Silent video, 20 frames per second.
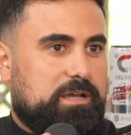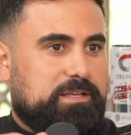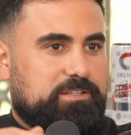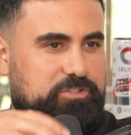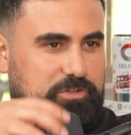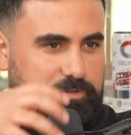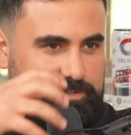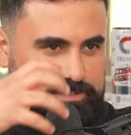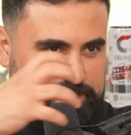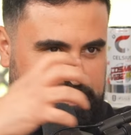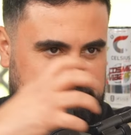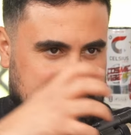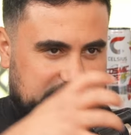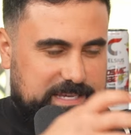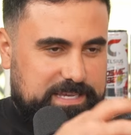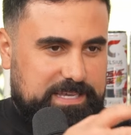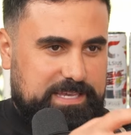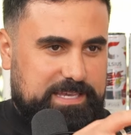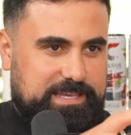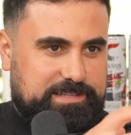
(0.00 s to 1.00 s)
So it's
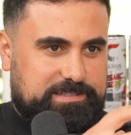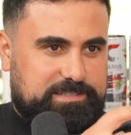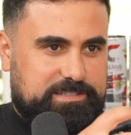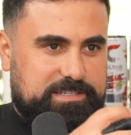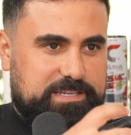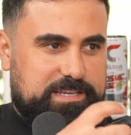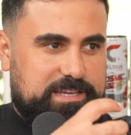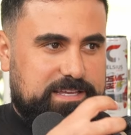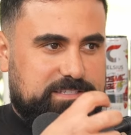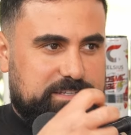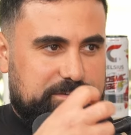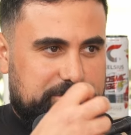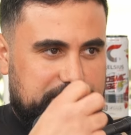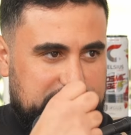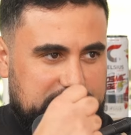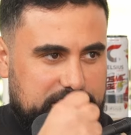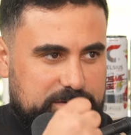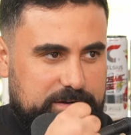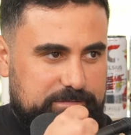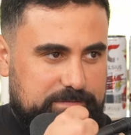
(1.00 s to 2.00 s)
like it's Beautiful. it's a
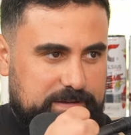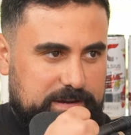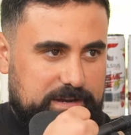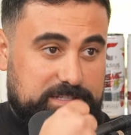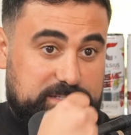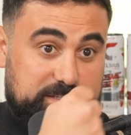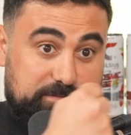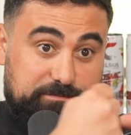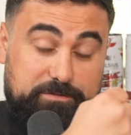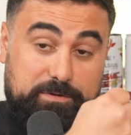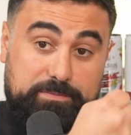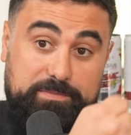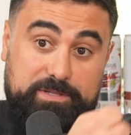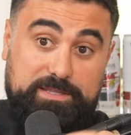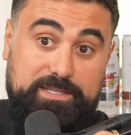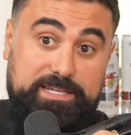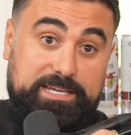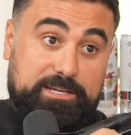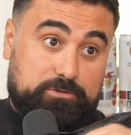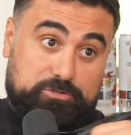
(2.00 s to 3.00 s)
very, very it's from the
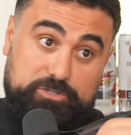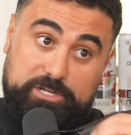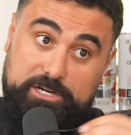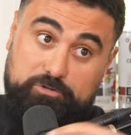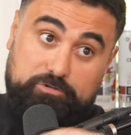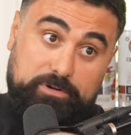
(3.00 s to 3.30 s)
language that